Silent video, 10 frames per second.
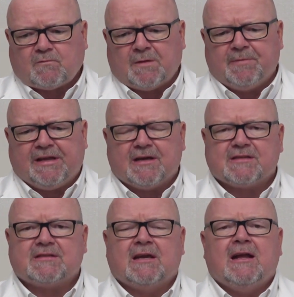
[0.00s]

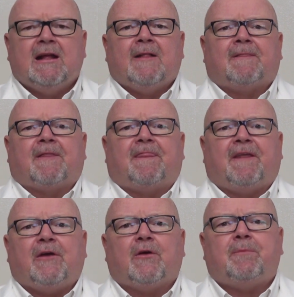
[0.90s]
because the
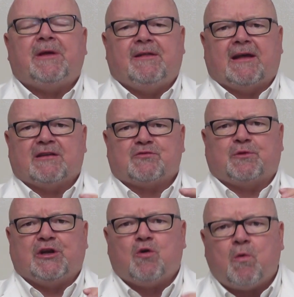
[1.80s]
therapy that is
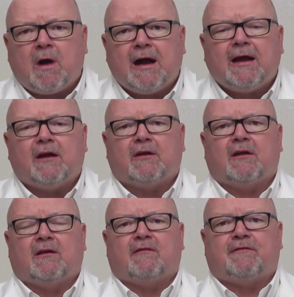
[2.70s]

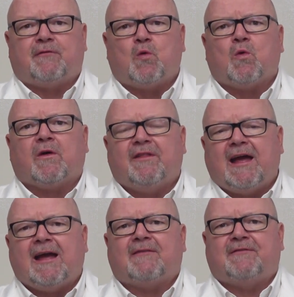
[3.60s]
required for
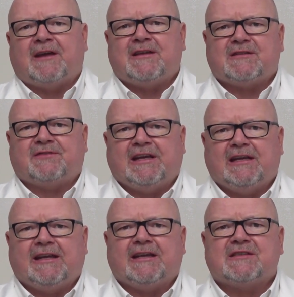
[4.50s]
that phase of
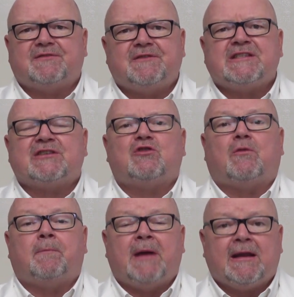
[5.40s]
healing is physical
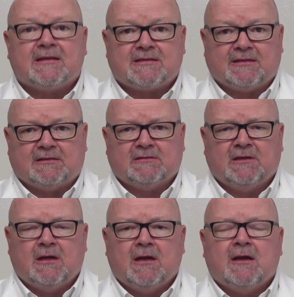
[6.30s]
medicine,
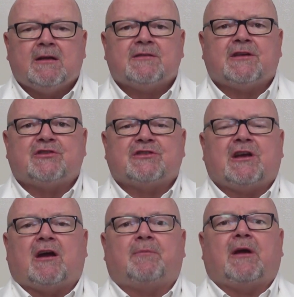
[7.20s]
such as
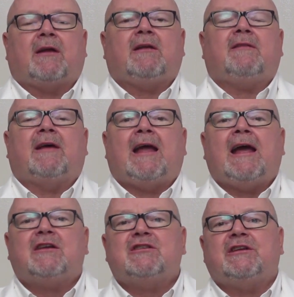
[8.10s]
chiropractic, that
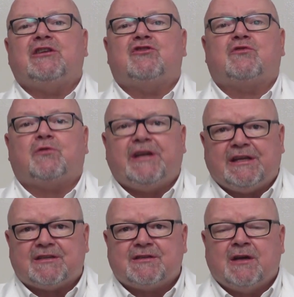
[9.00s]
actually
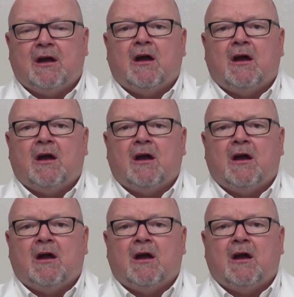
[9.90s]
treats